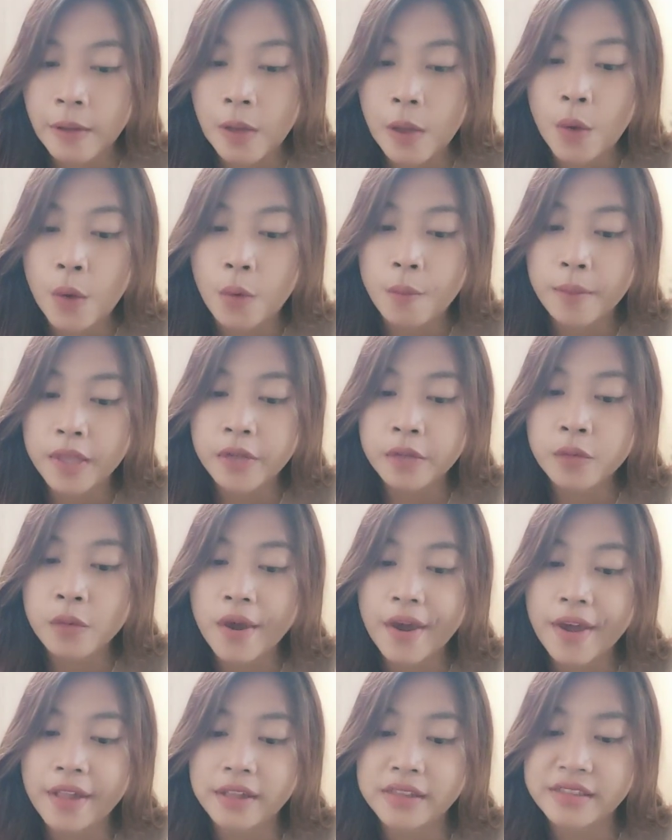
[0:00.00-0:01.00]

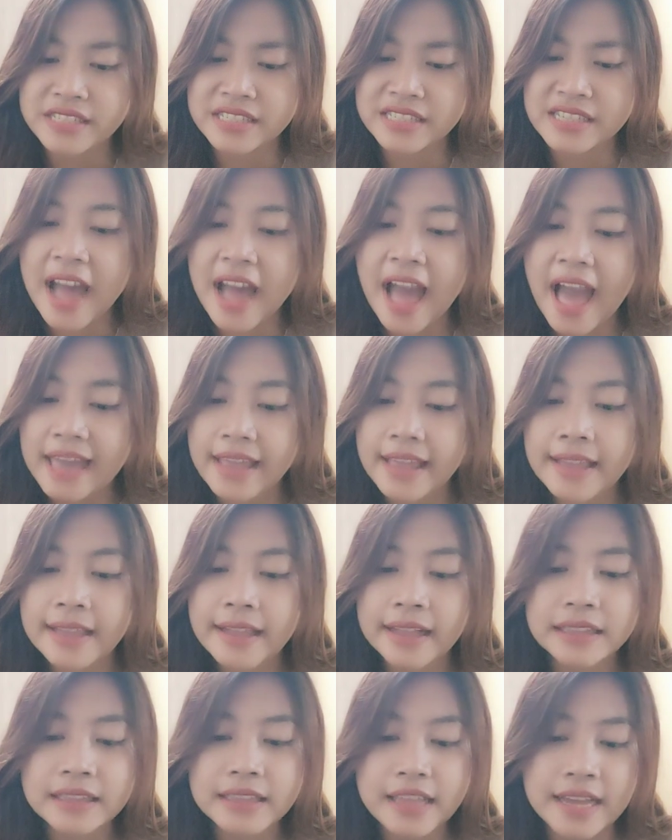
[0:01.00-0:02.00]
Meanwhile, the high
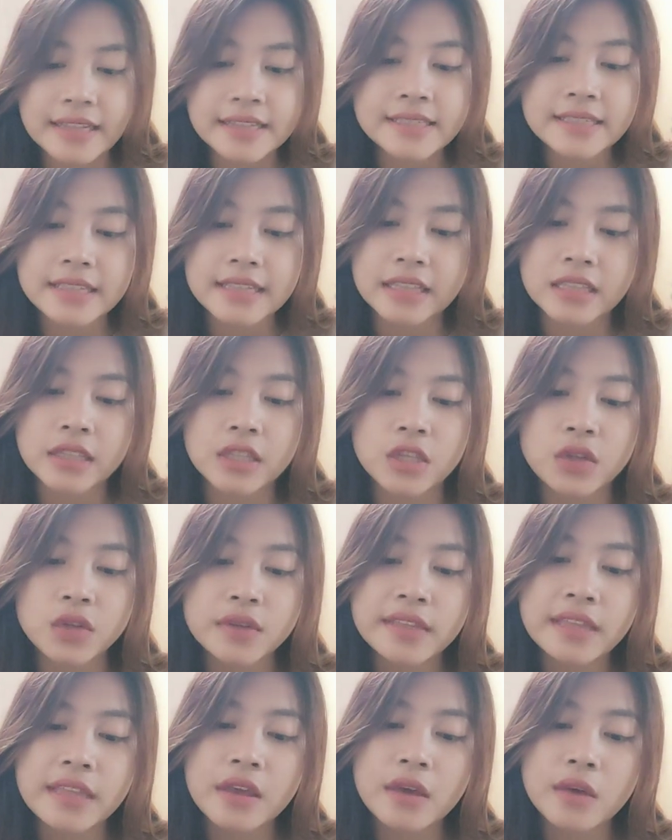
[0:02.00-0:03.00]
class in the
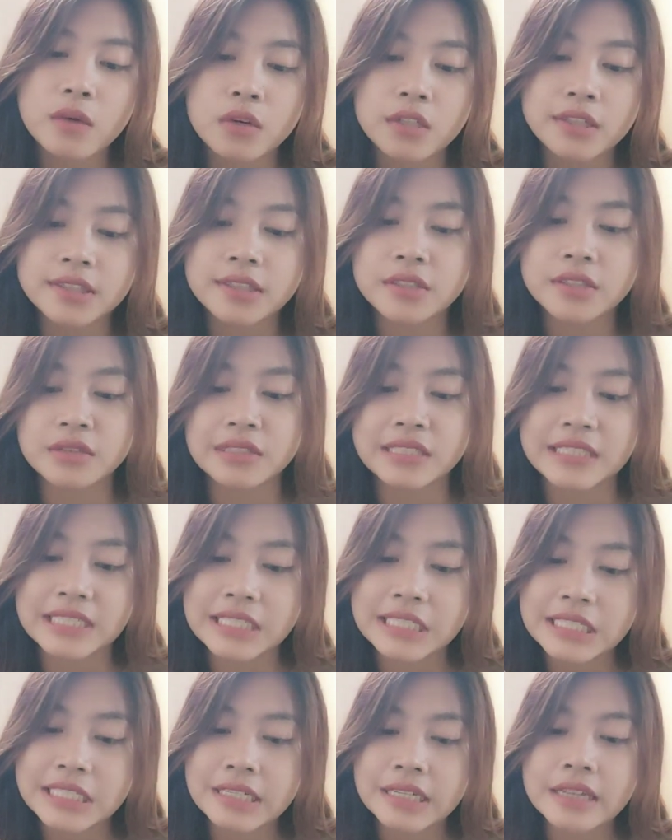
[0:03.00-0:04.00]
UK want to
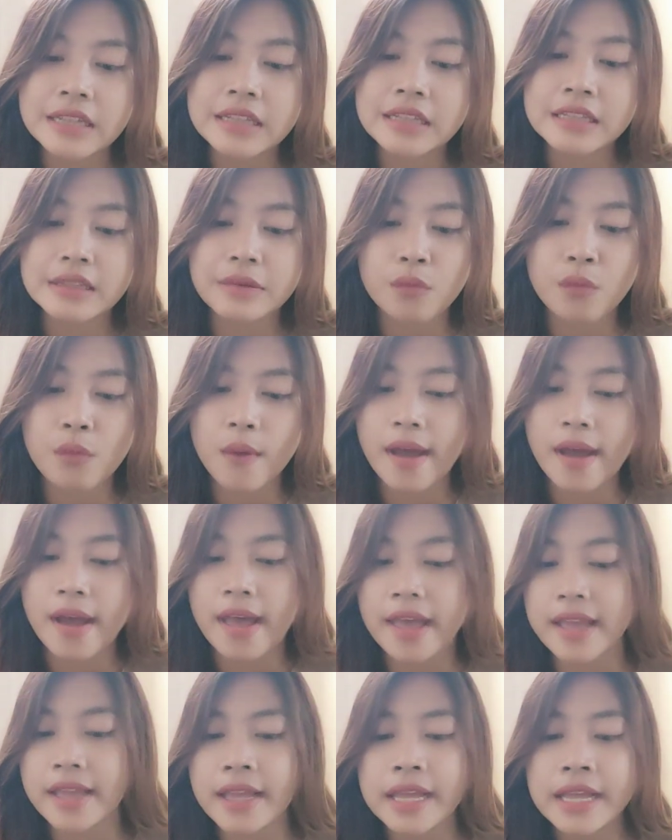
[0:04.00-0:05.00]
distinguish the
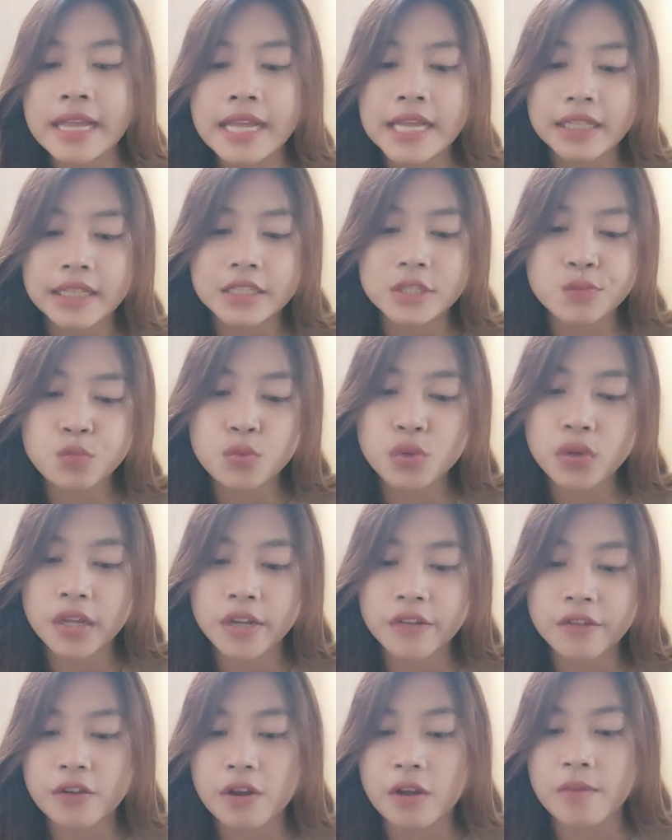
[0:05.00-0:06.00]
Y
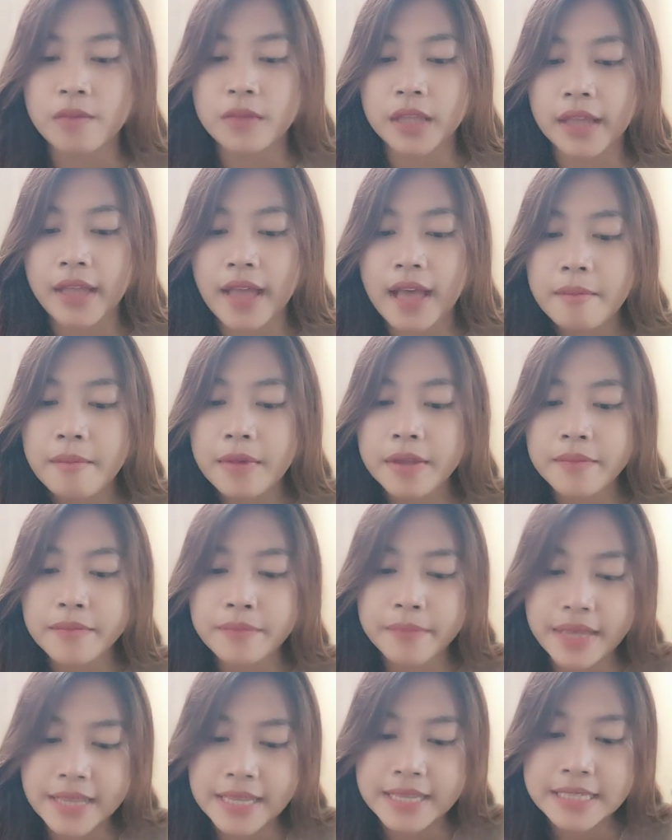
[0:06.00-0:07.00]
spoken from the common
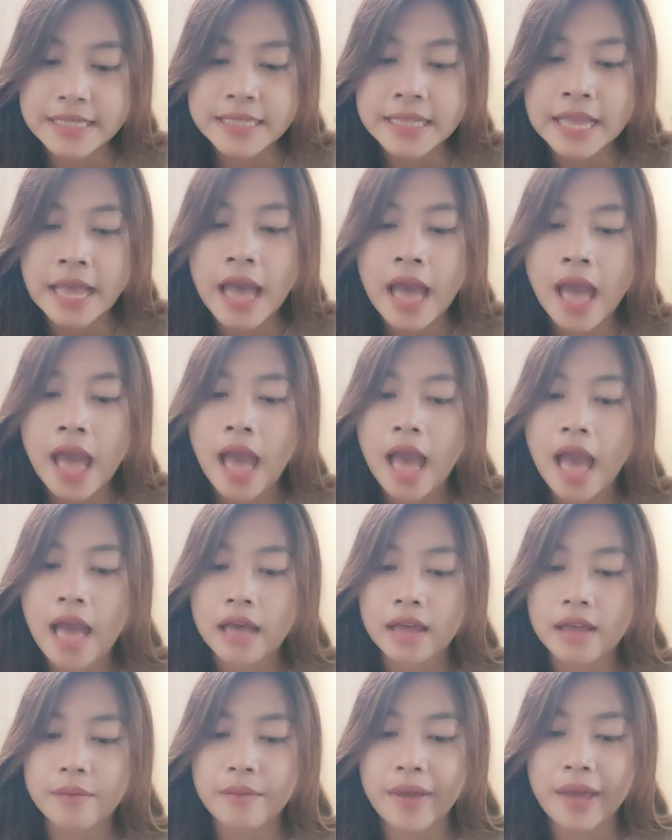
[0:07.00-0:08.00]
means
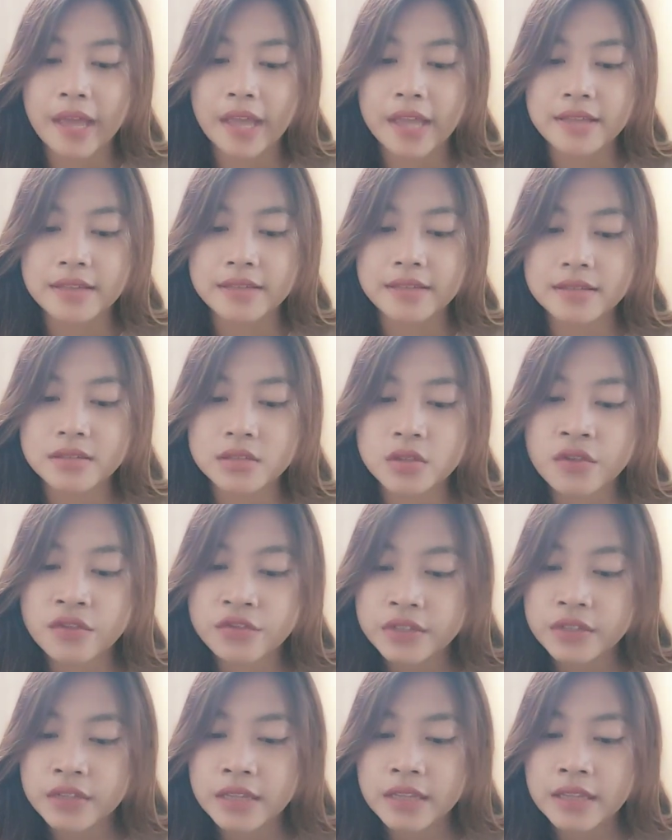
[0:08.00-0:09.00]
by
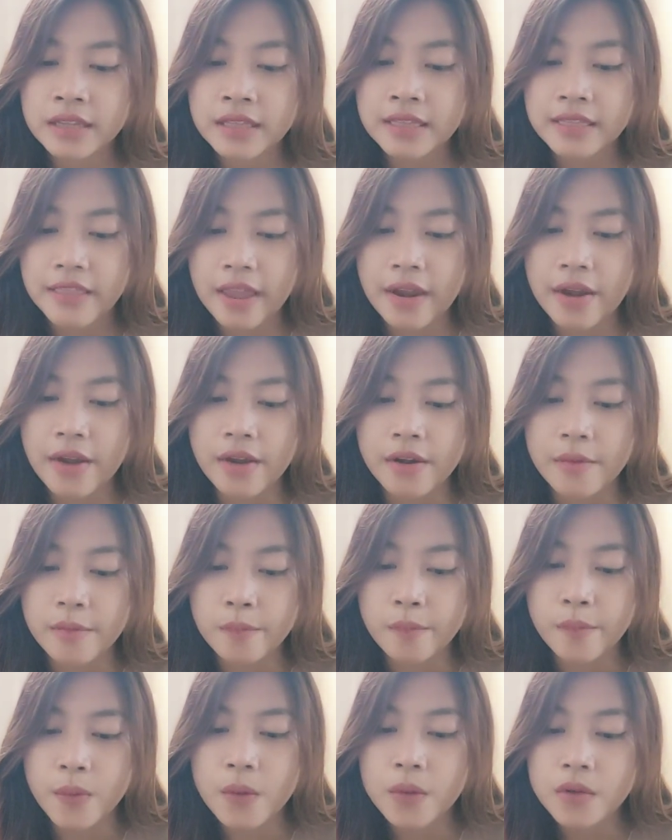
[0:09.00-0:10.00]
softening their
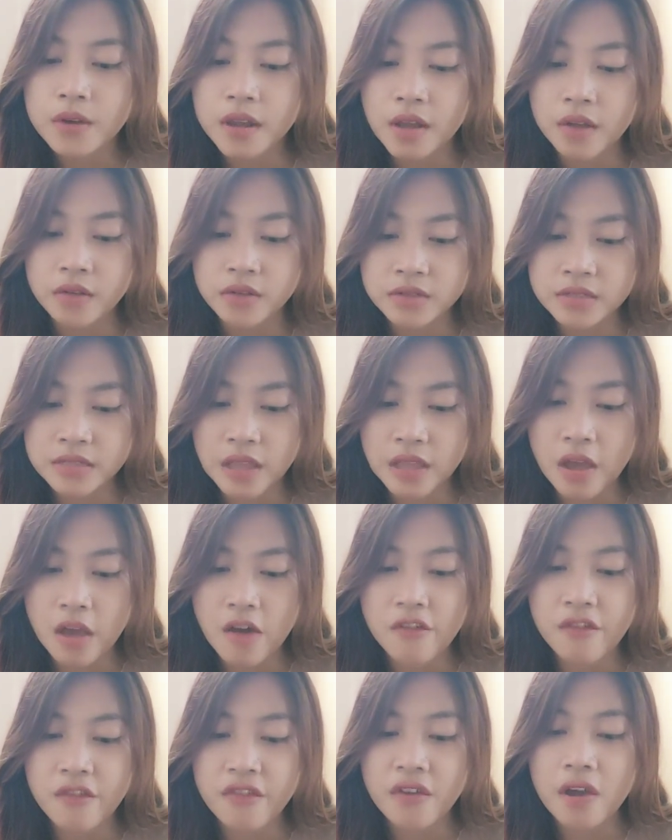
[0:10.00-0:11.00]
pronouns of
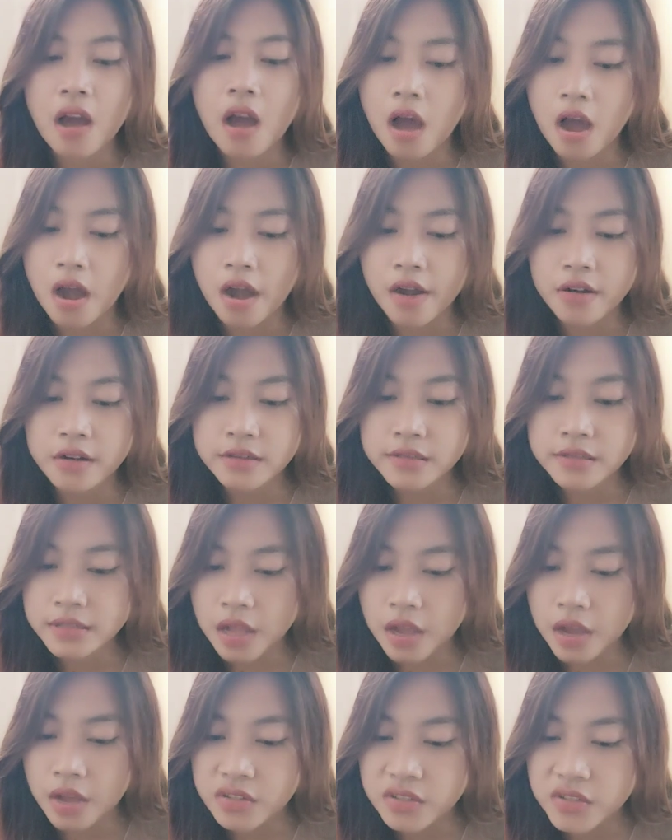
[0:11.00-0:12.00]
R
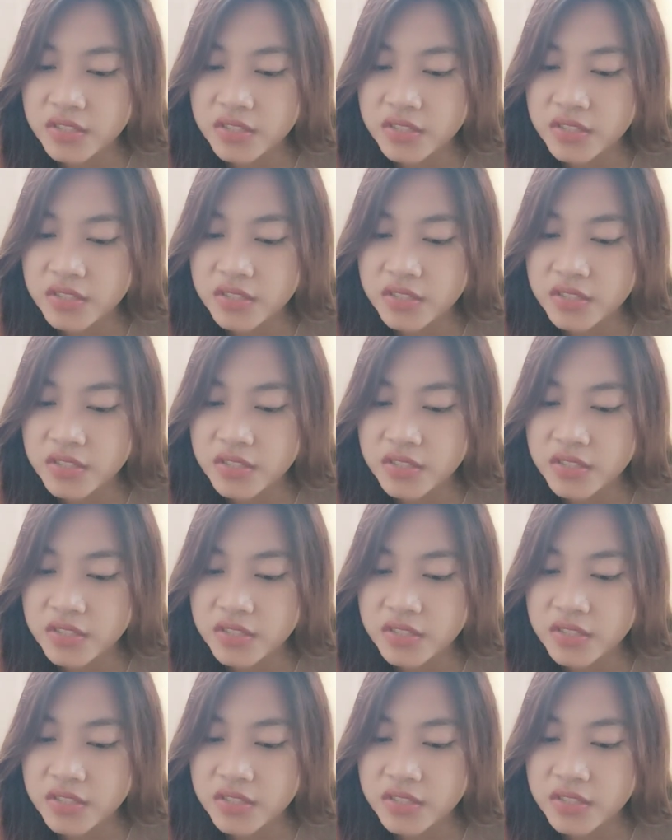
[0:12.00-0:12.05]
sound.